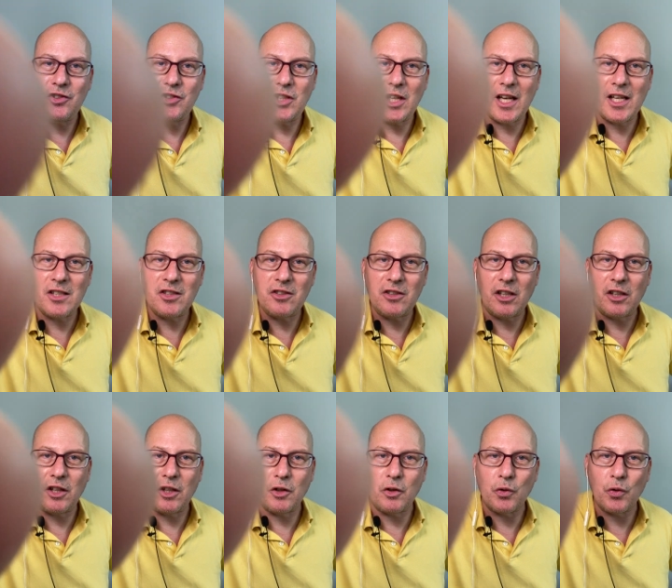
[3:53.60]
just to
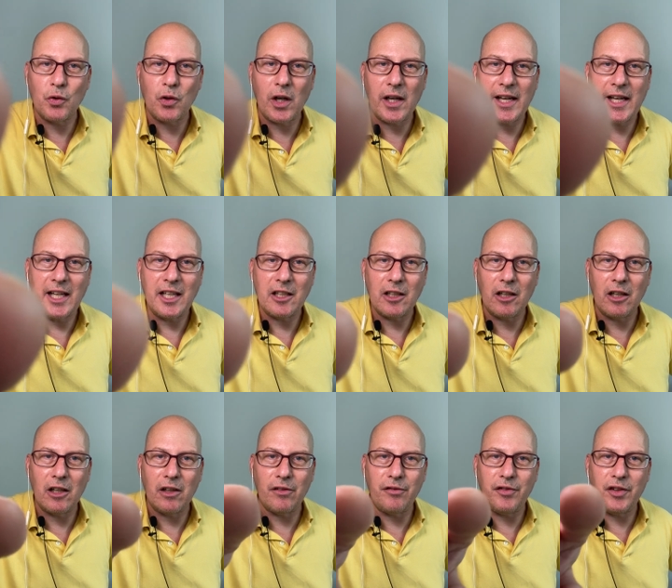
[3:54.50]
the right
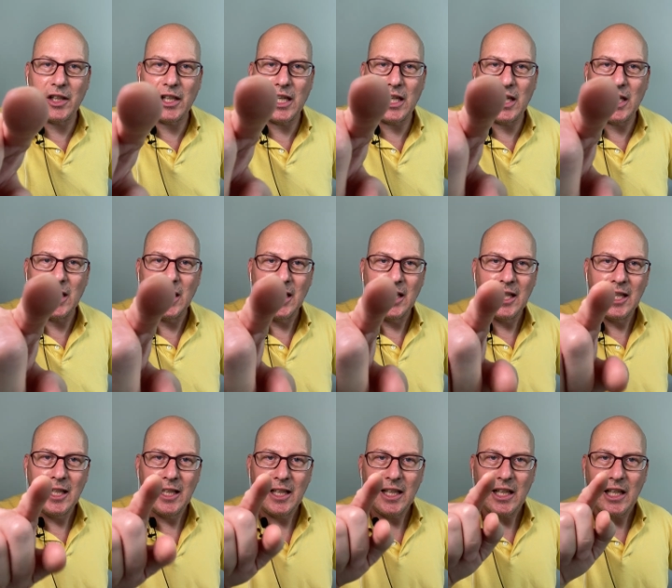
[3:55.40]
of the
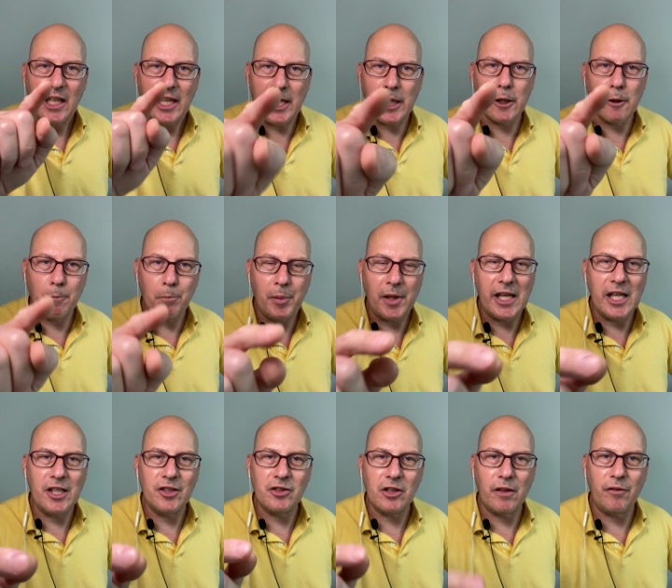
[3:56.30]

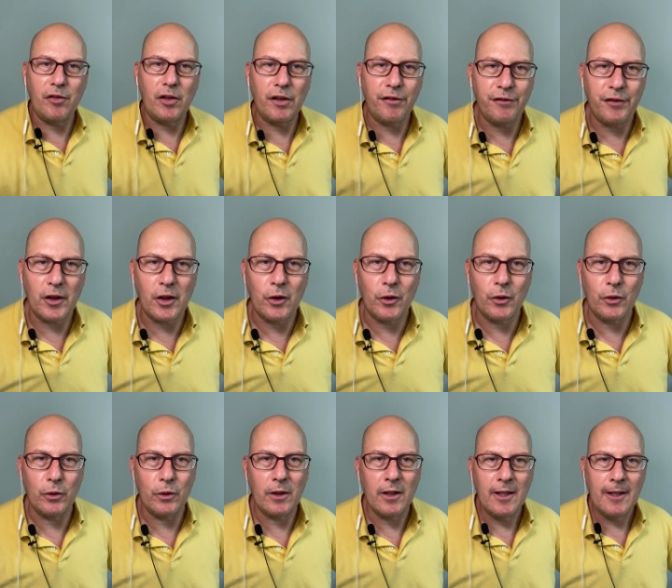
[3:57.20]
earpiece of the
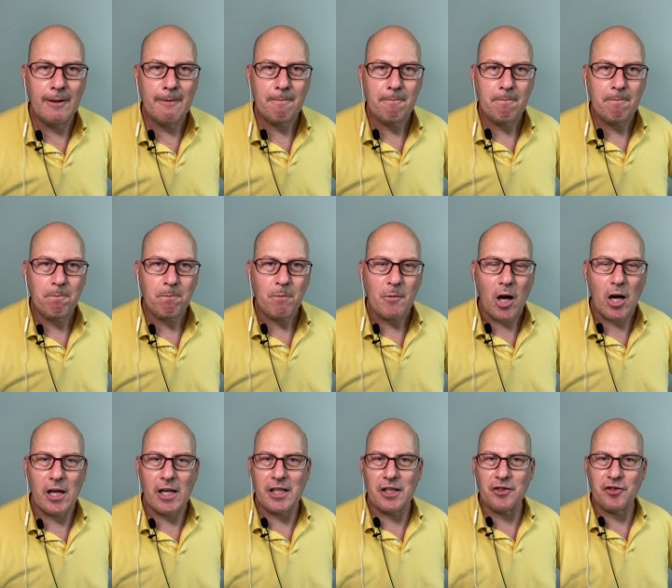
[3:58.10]
phone.
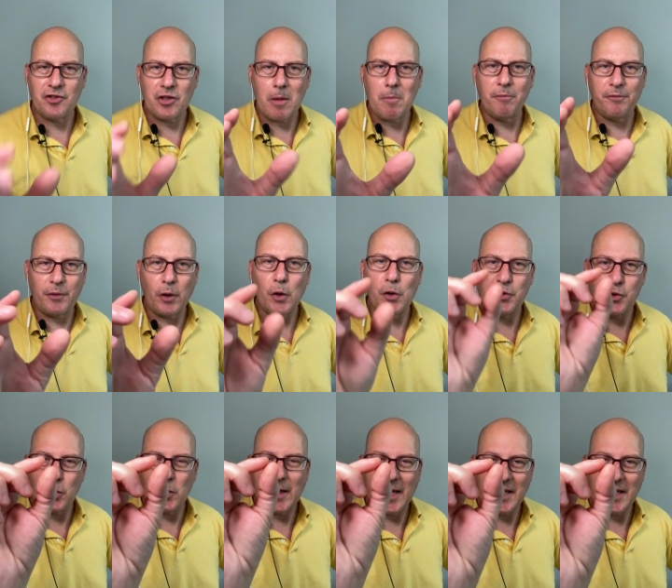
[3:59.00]
On some phones, you'll